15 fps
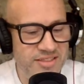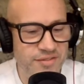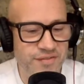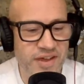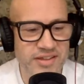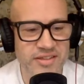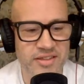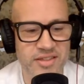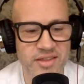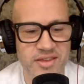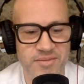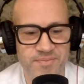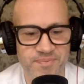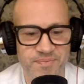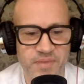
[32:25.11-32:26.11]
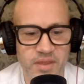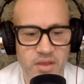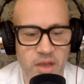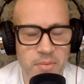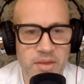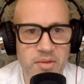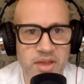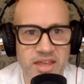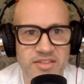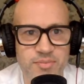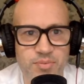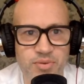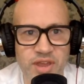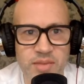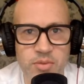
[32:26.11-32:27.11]
And mm. it's the fact that, the, I mean,
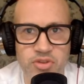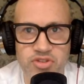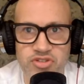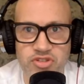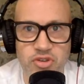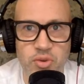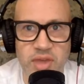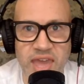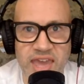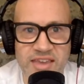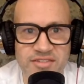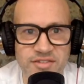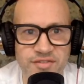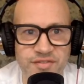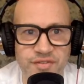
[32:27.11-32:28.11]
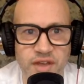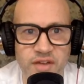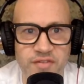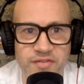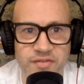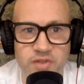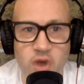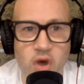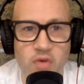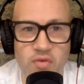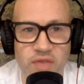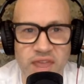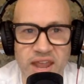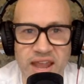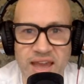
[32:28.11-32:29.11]
it's pretty much two years of, of
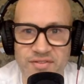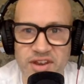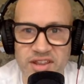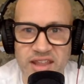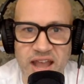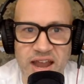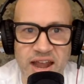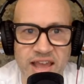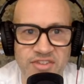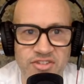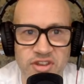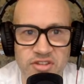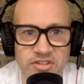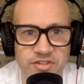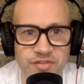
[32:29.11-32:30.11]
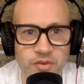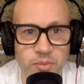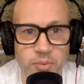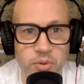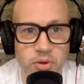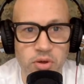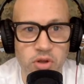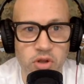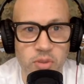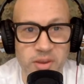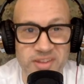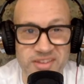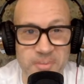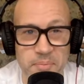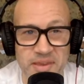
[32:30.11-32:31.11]
not really having a direction as a football
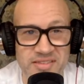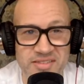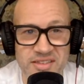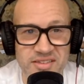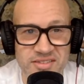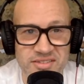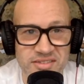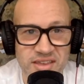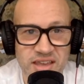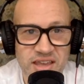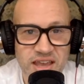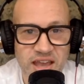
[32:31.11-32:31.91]
club and as a business